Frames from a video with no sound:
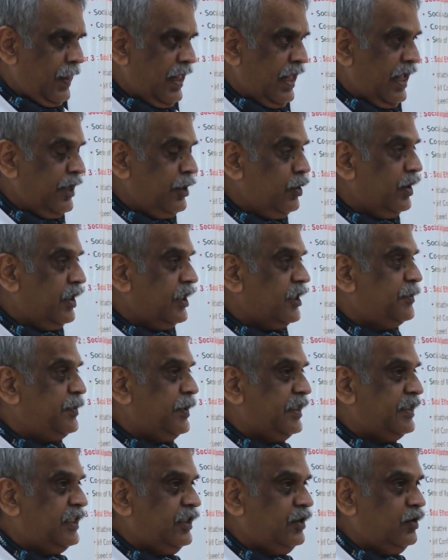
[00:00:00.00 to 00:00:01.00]
and you are
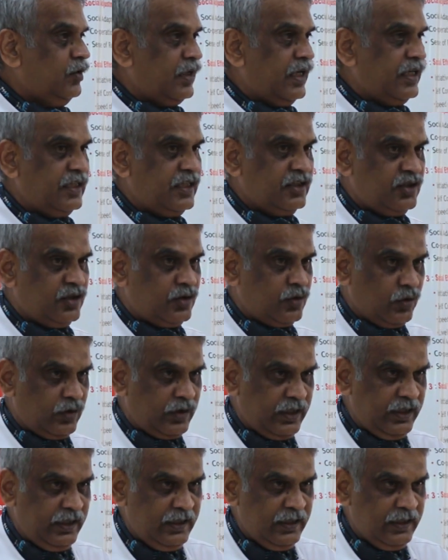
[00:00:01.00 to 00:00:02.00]
expected to write a
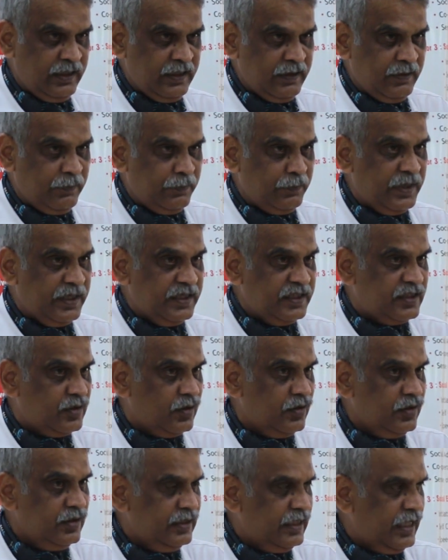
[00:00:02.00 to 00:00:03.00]
story based
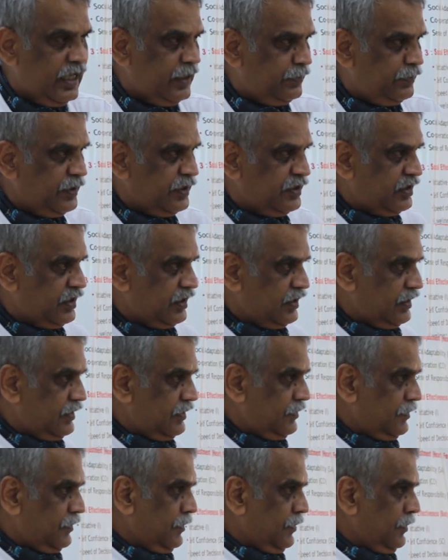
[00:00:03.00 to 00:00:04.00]
on that
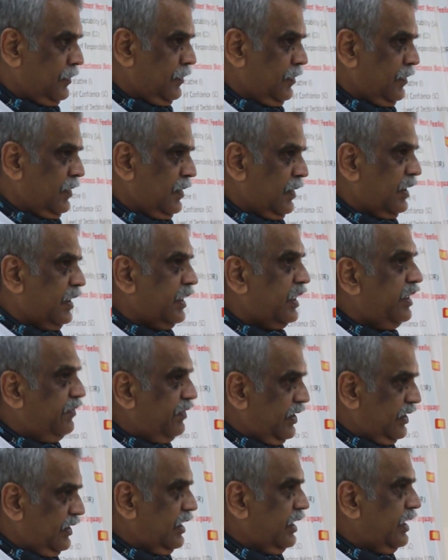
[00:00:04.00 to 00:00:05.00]
picture,
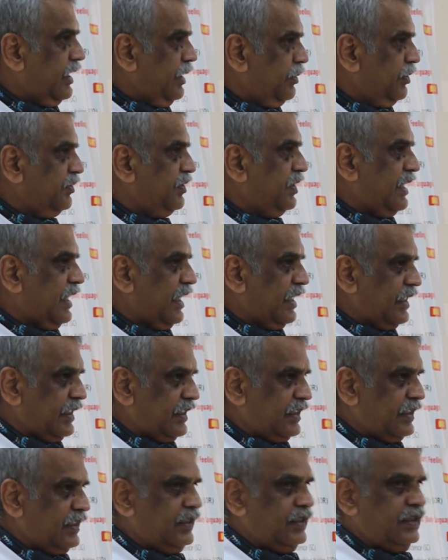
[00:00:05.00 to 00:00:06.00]
giving the name of the
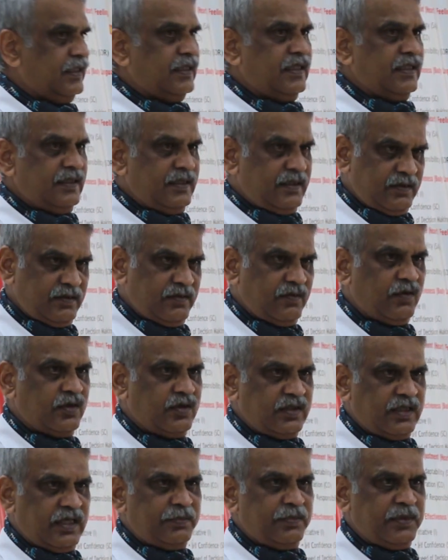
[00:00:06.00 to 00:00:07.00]
character and what
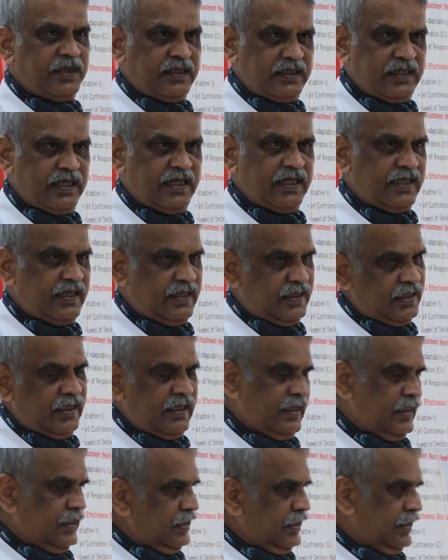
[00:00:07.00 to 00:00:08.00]
is happening there.
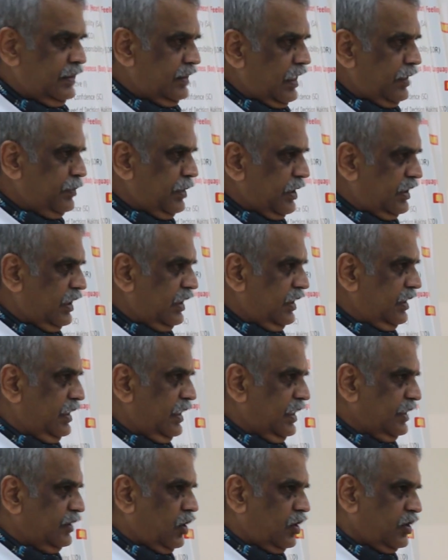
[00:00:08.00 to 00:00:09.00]
That
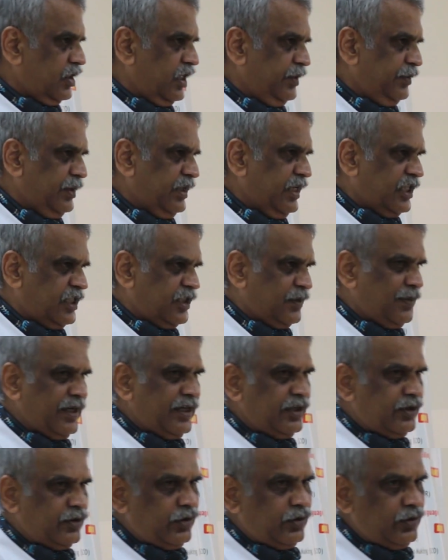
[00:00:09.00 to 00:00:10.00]
method has already been
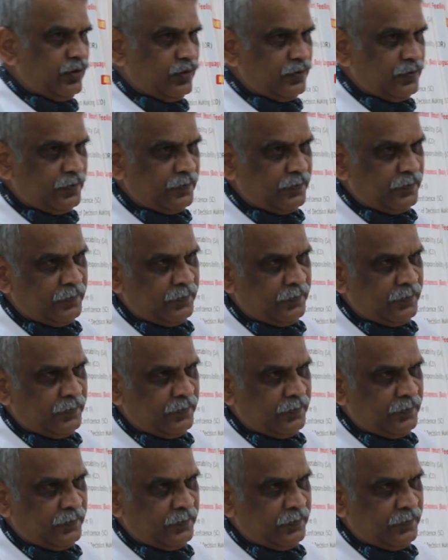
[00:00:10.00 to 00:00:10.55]
explained to you.